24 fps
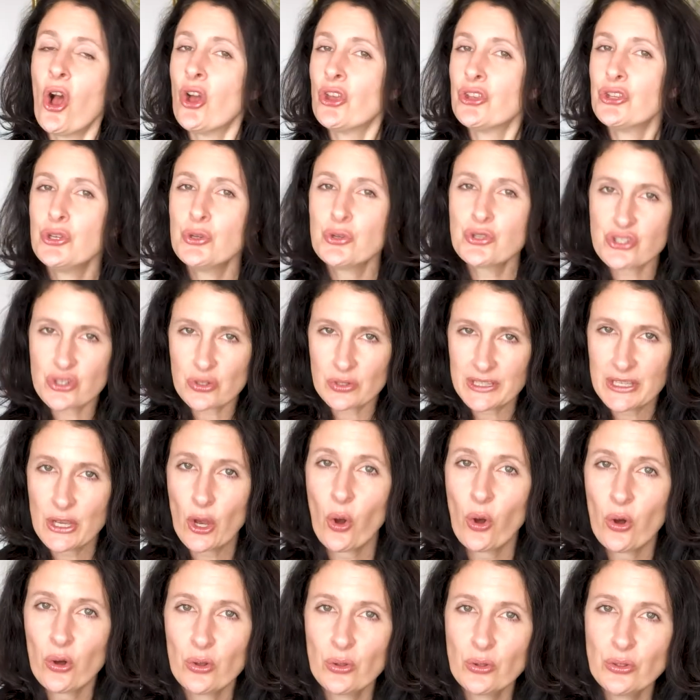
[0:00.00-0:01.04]
usually
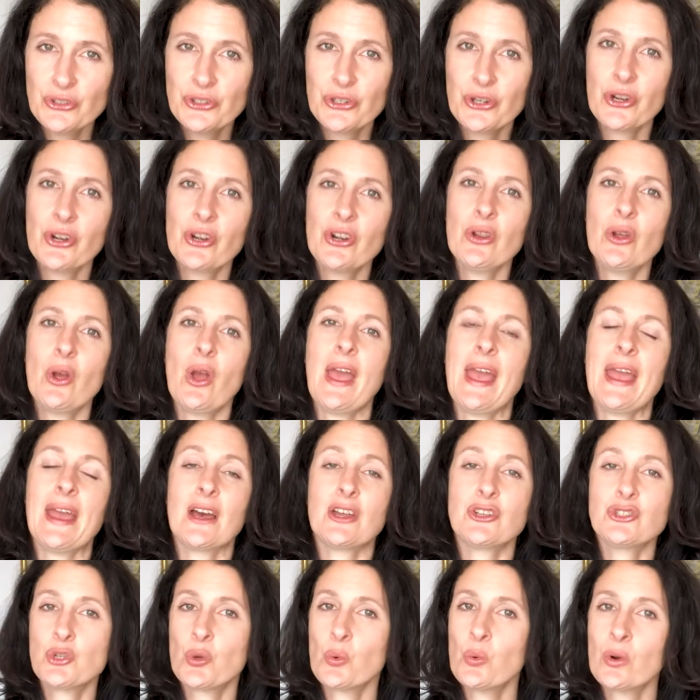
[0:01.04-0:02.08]
older
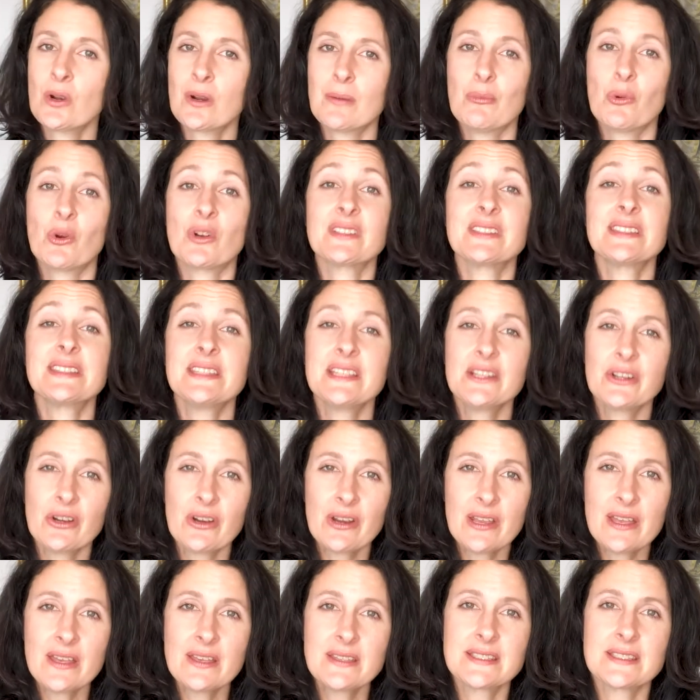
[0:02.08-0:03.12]
and or more
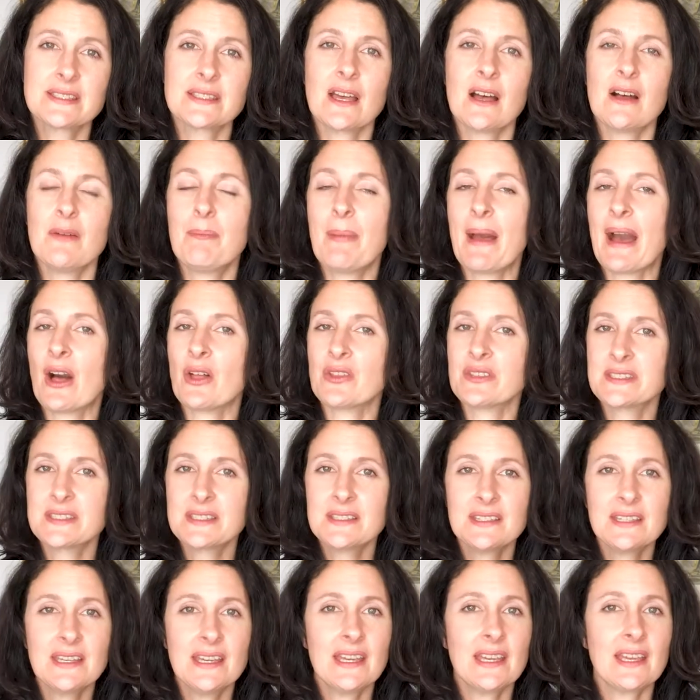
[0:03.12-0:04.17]
serious about
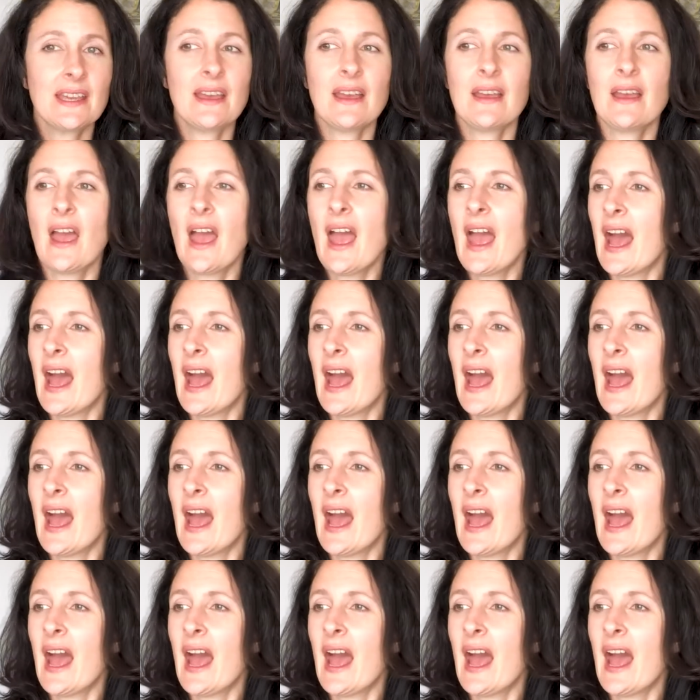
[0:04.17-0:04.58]
singing,